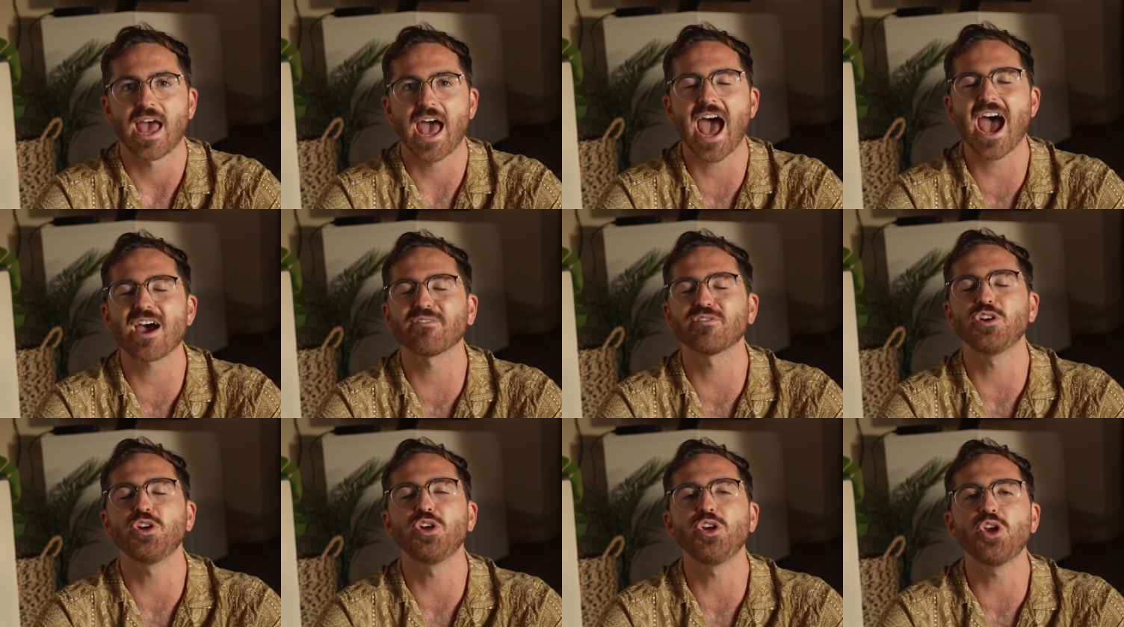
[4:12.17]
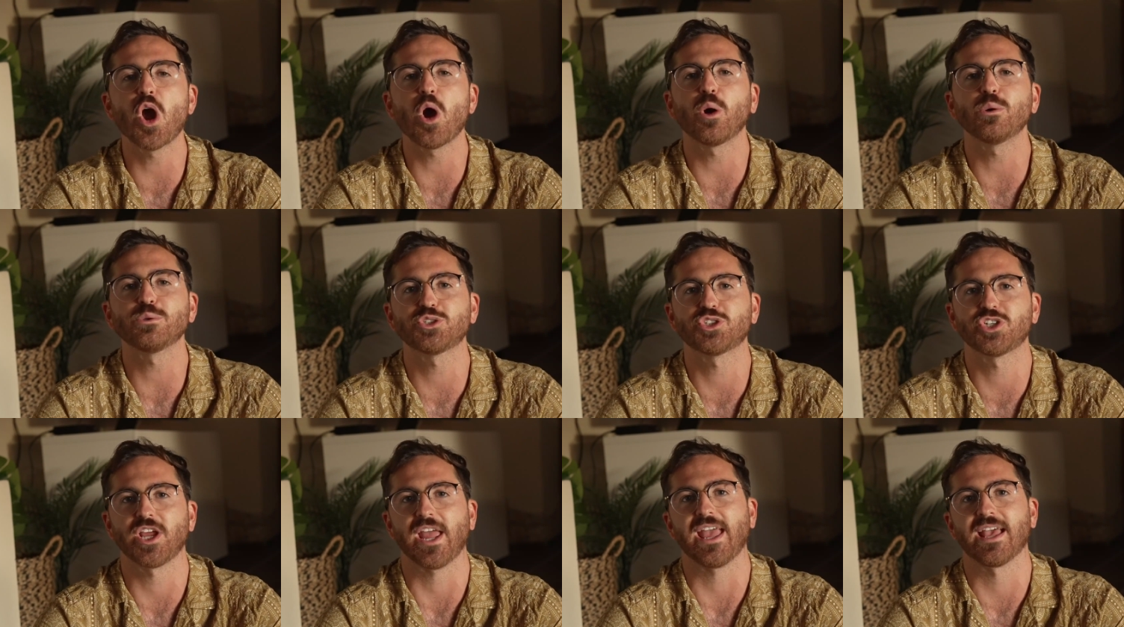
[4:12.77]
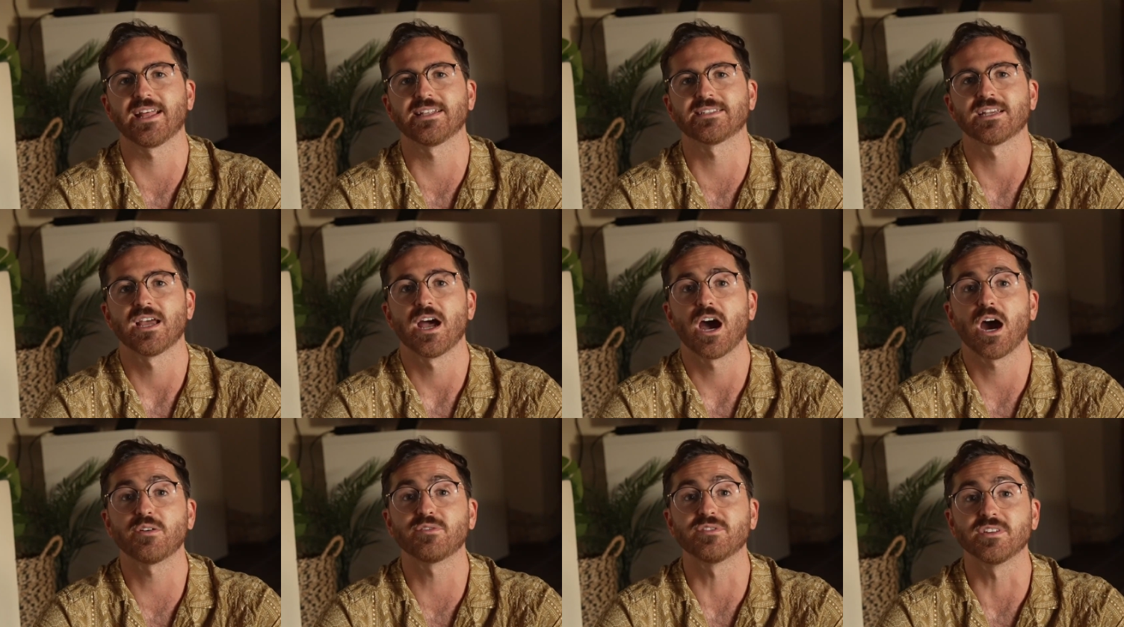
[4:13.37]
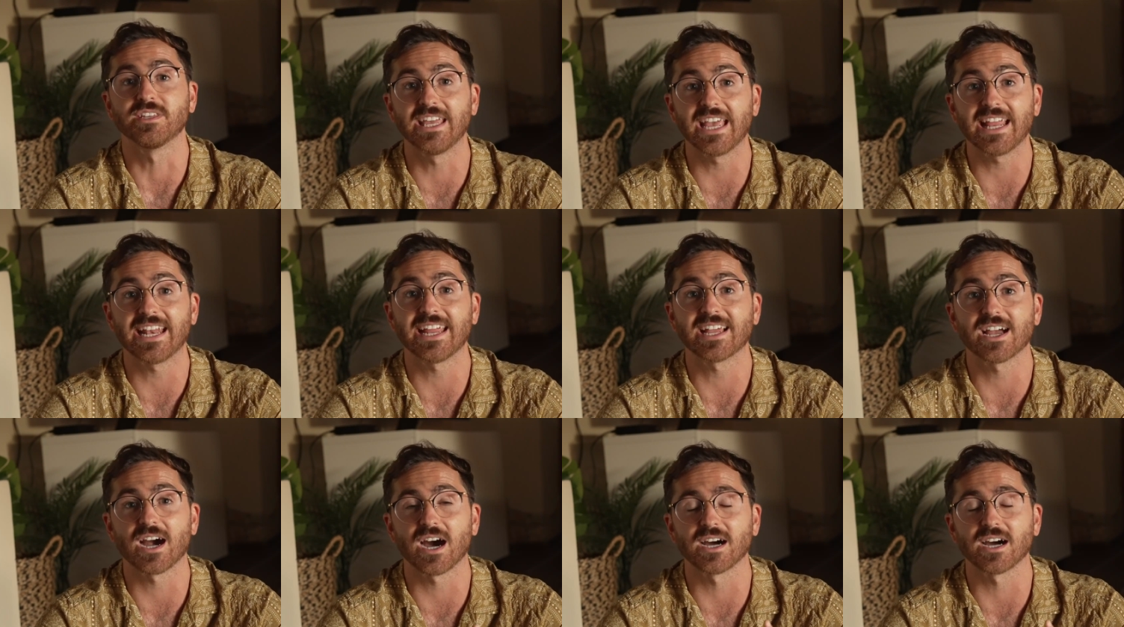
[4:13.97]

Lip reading: have no chance of getting